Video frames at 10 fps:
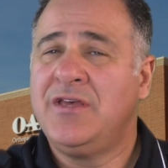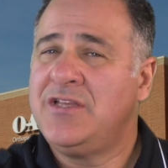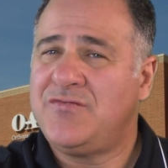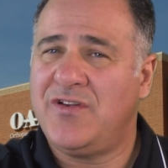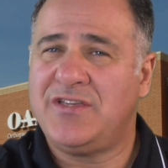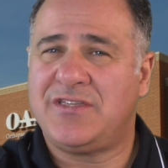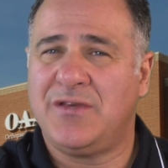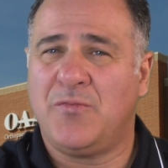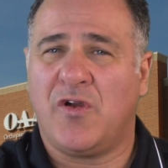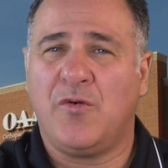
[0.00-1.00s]
It's very
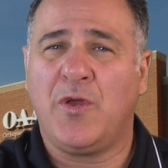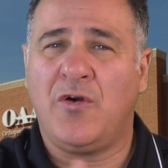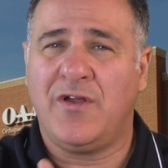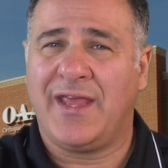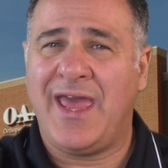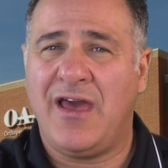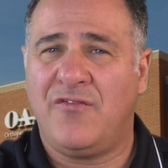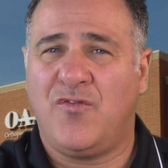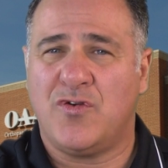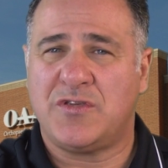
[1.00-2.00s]
similar. We call it a
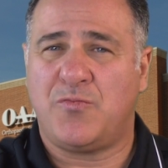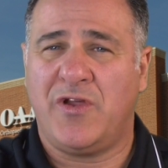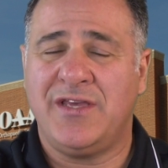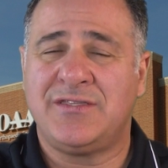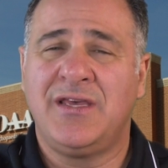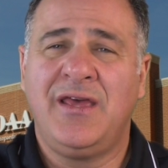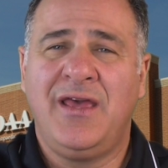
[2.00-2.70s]
counterforce brace.